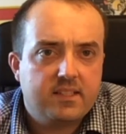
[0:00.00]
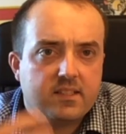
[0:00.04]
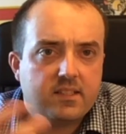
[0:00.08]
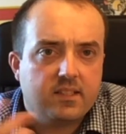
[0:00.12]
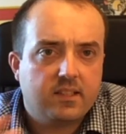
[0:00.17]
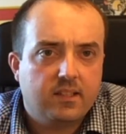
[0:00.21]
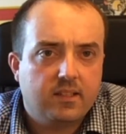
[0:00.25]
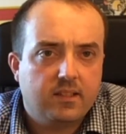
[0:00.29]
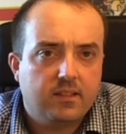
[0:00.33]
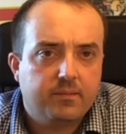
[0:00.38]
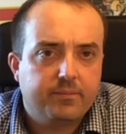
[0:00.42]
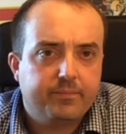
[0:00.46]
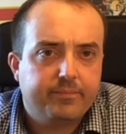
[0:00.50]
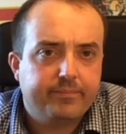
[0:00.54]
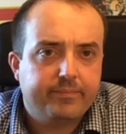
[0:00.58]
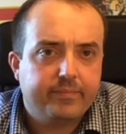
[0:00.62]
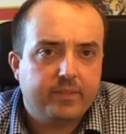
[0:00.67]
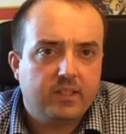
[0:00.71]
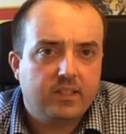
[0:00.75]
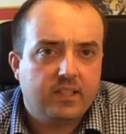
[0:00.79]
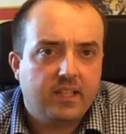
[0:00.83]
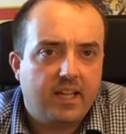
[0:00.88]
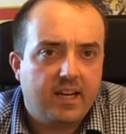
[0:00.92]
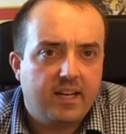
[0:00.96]
a
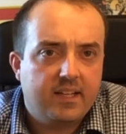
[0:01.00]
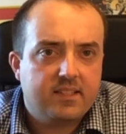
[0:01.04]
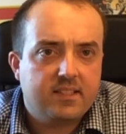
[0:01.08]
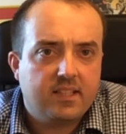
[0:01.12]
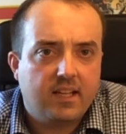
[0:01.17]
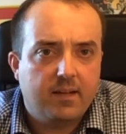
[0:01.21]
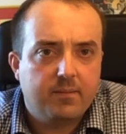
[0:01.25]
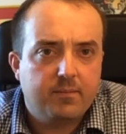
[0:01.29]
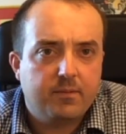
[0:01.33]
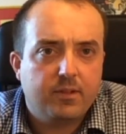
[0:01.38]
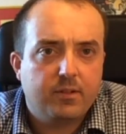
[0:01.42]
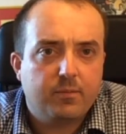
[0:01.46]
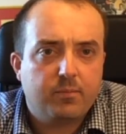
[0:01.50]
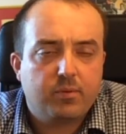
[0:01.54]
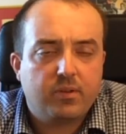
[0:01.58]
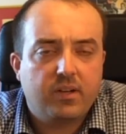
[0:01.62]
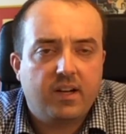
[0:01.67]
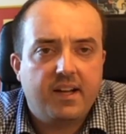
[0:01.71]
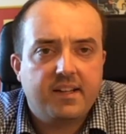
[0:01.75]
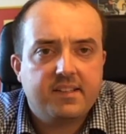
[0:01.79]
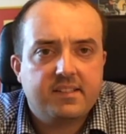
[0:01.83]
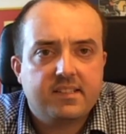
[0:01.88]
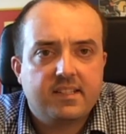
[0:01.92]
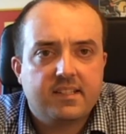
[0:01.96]
lot of time to the
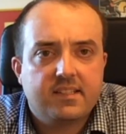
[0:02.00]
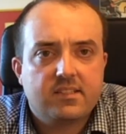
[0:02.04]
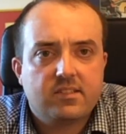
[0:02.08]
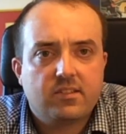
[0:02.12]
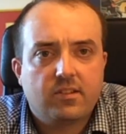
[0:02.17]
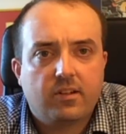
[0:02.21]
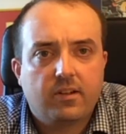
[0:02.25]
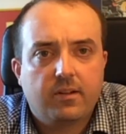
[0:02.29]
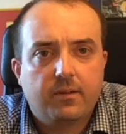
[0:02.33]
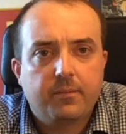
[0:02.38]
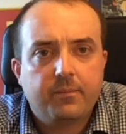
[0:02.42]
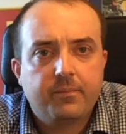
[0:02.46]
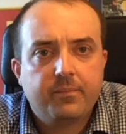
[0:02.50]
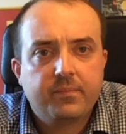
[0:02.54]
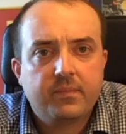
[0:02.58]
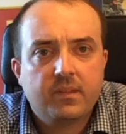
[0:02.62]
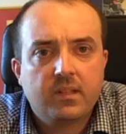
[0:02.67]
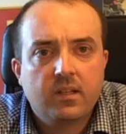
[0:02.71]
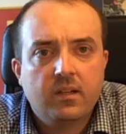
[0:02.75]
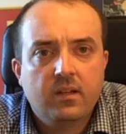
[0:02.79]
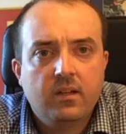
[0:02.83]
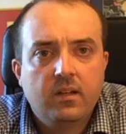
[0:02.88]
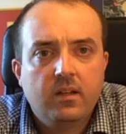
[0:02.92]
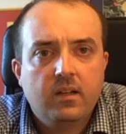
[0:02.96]
process are
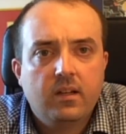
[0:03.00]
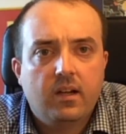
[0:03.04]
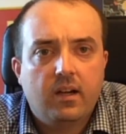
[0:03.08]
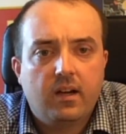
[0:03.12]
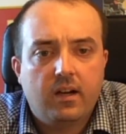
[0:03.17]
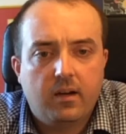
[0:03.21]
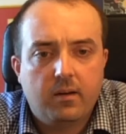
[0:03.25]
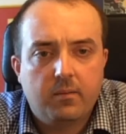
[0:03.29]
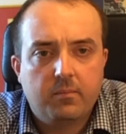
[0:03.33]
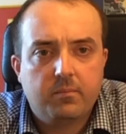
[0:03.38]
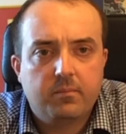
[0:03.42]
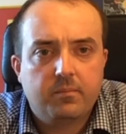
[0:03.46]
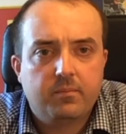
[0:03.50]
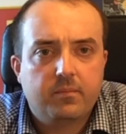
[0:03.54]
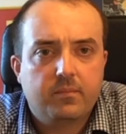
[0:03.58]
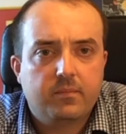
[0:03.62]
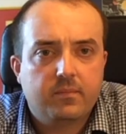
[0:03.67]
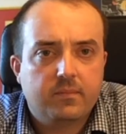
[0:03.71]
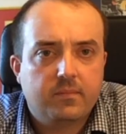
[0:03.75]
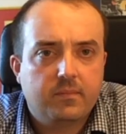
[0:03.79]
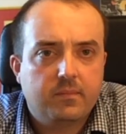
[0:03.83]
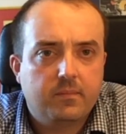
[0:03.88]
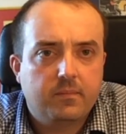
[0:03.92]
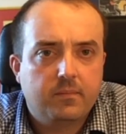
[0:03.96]
I
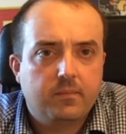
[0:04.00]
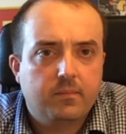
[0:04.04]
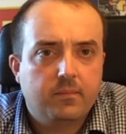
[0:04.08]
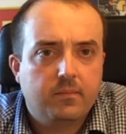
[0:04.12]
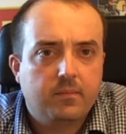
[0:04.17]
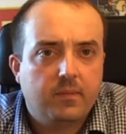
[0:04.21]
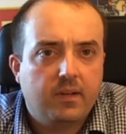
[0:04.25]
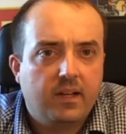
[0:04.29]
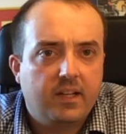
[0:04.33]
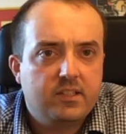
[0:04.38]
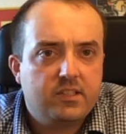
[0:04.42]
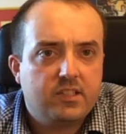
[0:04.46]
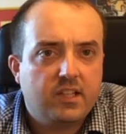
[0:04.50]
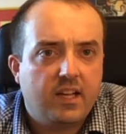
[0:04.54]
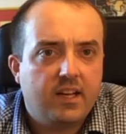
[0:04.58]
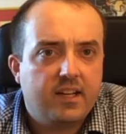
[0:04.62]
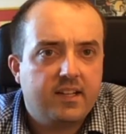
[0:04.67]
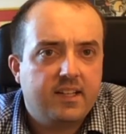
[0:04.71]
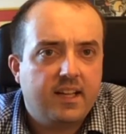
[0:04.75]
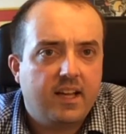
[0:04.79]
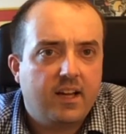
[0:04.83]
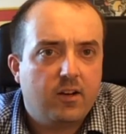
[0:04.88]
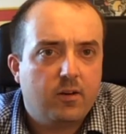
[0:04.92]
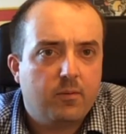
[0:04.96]

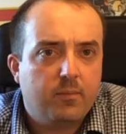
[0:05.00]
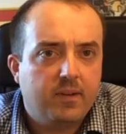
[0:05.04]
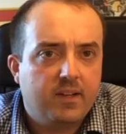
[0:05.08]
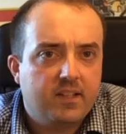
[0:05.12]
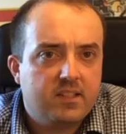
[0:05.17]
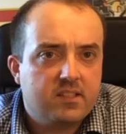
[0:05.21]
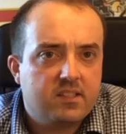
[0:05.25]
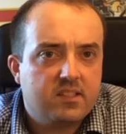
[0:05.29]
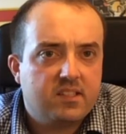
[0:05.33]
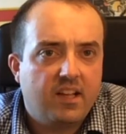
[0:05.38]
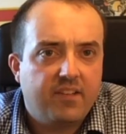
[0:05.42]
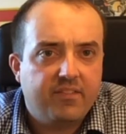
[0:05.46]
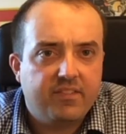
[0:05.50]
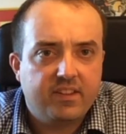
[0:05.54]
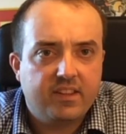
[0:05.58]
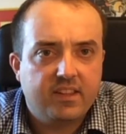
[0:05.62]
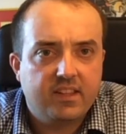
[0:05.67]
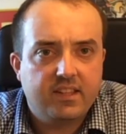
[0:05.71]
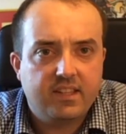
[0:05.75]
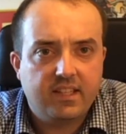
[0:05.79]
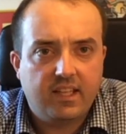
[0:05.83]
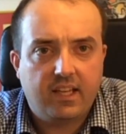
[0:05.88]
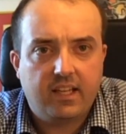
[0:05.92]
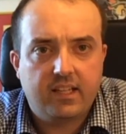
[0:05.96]
jotted down about 7
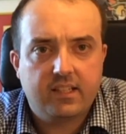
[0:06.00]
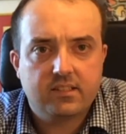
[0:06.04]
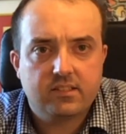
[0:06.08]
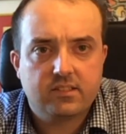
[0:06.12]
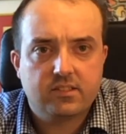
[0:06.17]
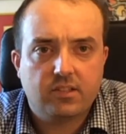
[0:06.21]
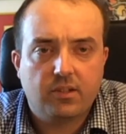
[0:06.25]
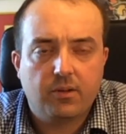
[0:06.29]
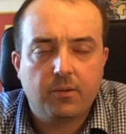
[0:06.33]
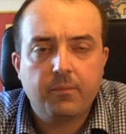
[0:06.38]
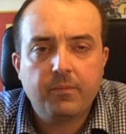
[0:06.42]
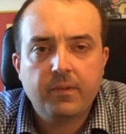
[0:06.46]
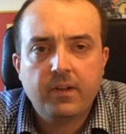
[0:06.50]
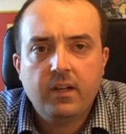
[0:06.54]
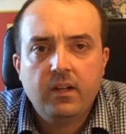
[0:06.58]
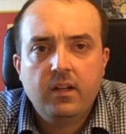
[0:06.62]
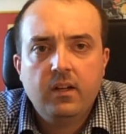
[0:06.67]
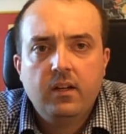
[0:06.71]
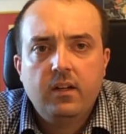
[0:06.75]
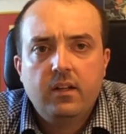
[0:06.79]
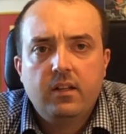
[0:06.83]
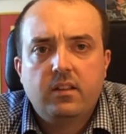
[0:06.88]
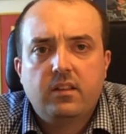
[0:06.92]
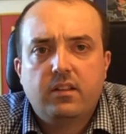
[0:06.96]
things. So
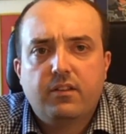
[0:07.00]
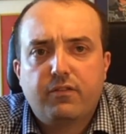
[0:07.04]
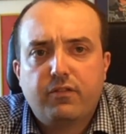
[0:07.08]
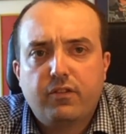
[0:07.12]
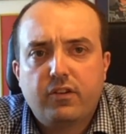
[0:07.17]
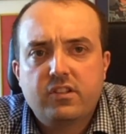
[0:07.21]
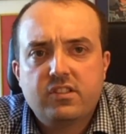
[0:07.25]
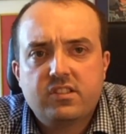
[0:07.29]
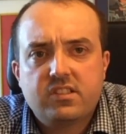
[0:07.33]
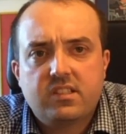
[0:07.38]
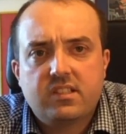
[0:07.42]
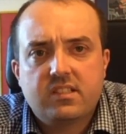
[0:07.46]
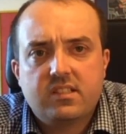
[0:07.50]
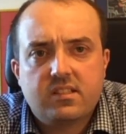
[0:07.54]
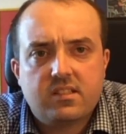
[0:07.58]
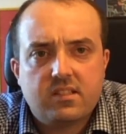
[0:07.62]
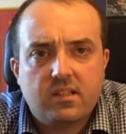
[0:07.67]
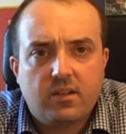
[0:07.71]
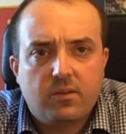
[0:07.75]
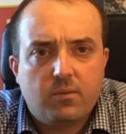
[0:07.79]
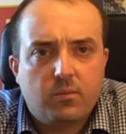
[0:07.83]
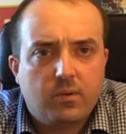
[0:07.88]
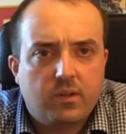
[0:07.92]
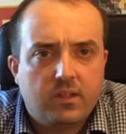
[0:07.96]
the first is
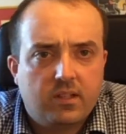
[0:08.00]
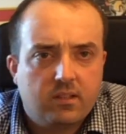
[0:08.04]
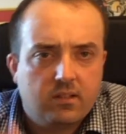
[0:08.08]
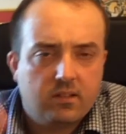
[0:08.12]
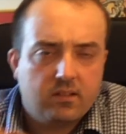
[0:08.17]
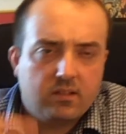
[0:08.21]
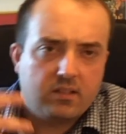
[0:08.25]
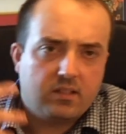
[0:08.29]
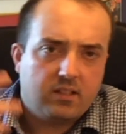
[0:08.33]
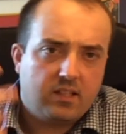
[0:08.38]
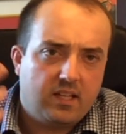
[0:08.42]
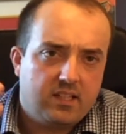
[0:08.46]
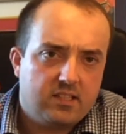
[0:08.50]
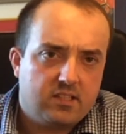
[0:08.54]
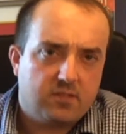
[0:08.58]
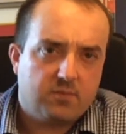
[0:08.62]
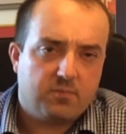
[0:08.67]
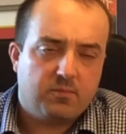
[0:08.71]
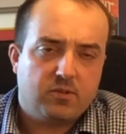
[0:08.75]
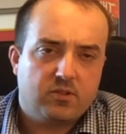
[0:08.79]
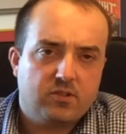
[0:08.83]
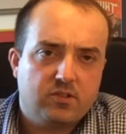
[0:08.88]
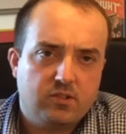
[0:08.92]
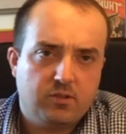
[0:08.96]
when
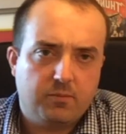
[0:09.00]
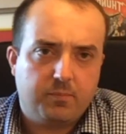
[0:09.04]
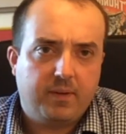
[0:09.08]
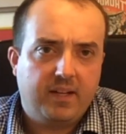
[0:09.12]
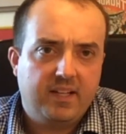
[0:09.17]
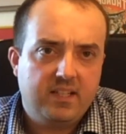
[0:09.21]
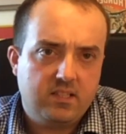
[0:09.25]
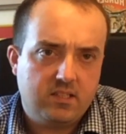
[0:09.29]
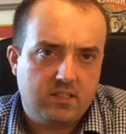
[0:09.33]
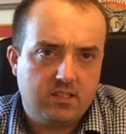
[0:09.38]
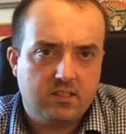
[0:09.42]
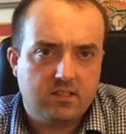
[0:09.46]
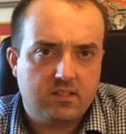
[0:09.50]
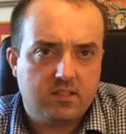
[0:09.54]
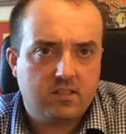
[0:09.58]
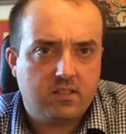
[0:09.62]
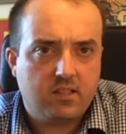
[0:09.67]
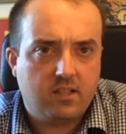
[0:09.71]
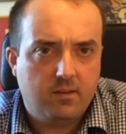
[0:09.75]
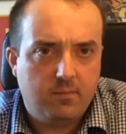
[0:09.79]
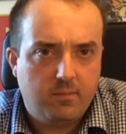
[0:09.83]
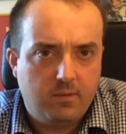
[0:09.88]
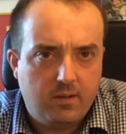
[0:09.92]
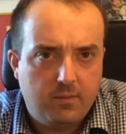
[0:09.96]
customers or patients
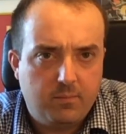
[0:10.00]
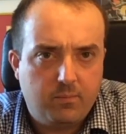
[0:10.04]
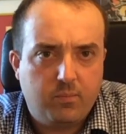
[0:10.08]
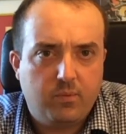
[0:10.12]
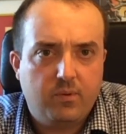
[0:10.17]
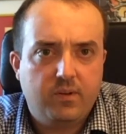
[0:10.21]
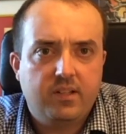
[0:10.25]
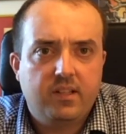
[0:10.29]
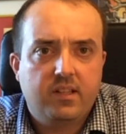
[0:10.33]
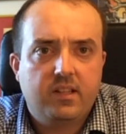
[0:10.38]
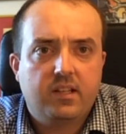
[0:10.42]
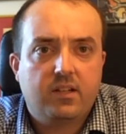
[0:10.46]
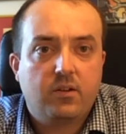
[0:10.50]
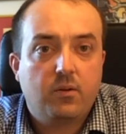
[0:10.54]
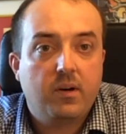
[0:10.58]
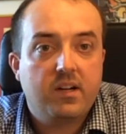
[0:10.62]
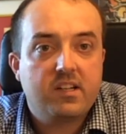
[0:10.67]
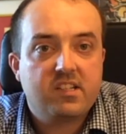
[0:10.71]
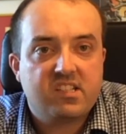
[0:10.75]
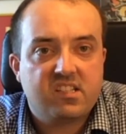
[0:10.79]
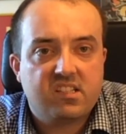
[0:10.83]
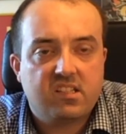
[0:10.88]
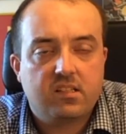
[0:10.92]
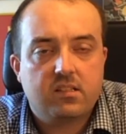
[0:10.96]
come up with a
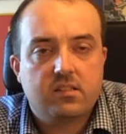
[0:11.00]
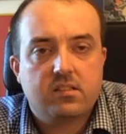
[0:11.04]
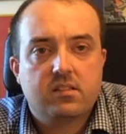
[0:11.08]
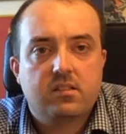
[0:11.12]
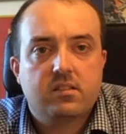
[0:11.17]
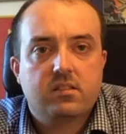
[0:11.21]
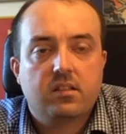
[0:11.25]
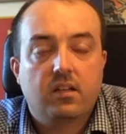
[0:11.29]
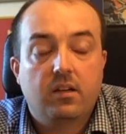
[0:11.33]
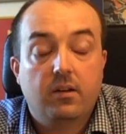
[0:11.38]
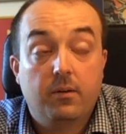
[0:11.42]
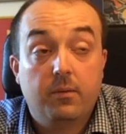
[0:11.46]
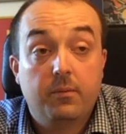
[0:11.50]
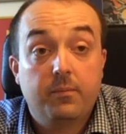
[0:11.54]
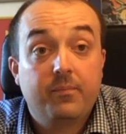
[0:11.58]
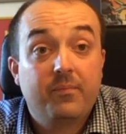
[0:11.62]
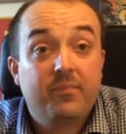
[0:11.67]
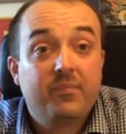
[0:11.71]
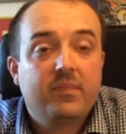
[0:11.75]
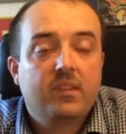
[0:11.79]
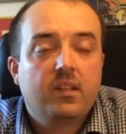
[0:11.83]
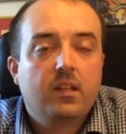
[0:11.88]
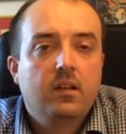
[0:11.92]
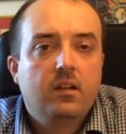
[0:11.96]
question. So
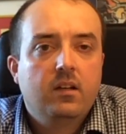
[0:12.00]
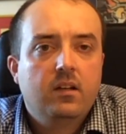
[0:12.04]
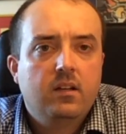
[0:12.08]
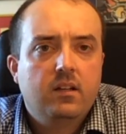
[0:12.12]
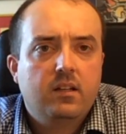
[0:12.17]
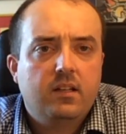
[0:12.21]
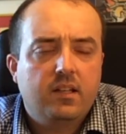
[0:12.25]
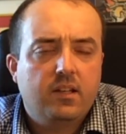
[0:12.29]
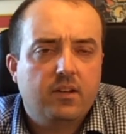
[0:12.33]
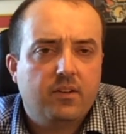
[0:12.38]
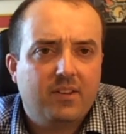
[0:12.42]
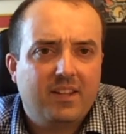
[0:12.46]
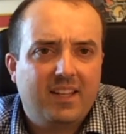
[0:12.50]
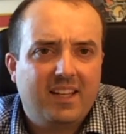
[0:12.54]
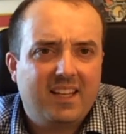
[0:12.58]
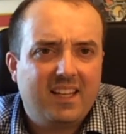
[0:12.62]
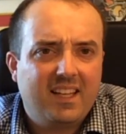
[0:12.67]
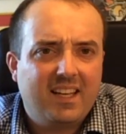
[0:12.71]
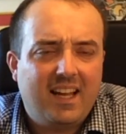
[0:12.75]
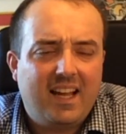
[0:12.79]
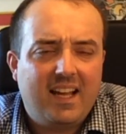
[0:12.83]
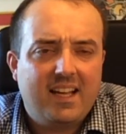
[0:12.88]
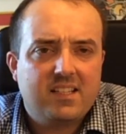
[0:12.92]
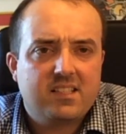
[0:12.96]
they
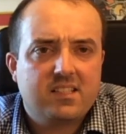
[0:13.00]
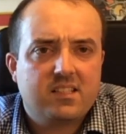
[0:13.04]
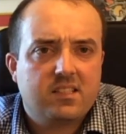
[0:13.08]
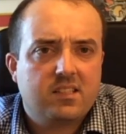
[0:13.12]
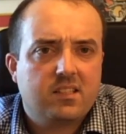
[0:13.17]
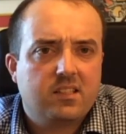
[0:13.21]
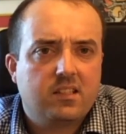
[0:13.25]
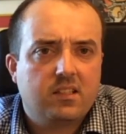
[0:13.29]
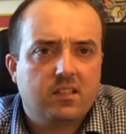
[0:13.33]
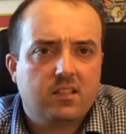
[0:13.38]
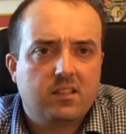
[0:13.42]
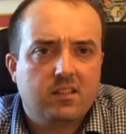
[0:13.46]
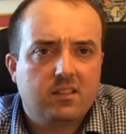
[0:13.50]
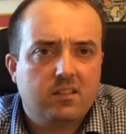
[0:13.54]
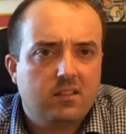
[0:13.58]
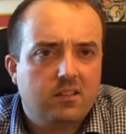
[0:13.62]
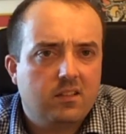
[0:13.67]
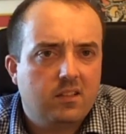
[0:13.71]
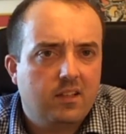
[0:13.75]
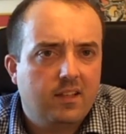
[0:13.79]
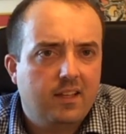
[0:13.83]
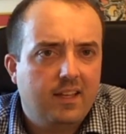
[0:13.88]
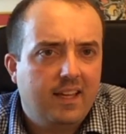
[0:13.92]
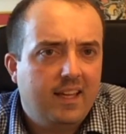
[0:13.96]
could ask
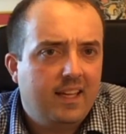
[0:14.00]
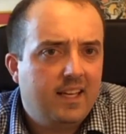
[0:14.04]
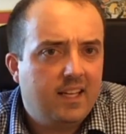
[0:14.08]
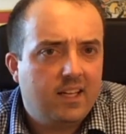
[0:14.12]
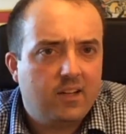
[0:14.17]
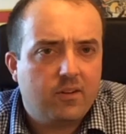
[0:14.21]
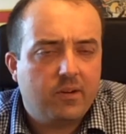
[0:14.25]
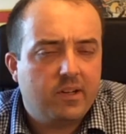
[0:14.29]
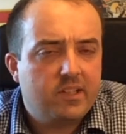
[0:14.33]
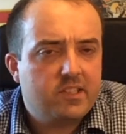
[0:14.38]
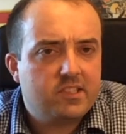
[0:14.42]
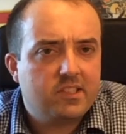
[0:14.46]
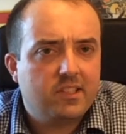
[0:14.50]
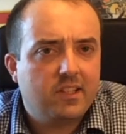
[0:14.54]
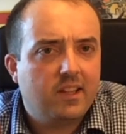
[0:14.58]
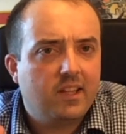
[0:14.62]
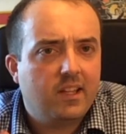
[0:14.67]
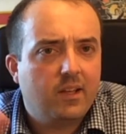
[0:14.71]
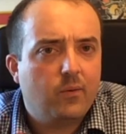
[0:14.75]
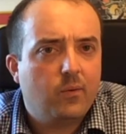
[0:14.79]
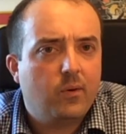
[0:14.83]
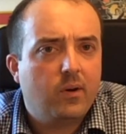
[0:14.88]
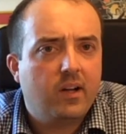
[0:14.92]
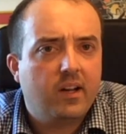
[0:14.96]
any question
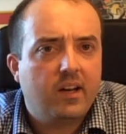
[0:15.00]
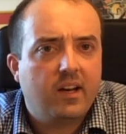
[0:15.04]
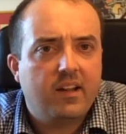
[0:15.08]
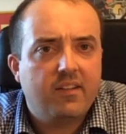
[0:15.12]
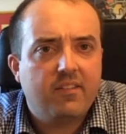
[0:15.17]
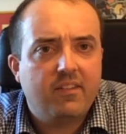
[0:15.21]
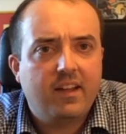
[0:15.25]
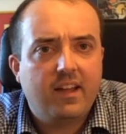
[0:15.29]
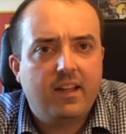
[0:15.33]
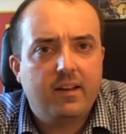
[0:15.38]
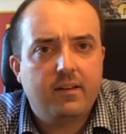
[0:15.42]
they want. I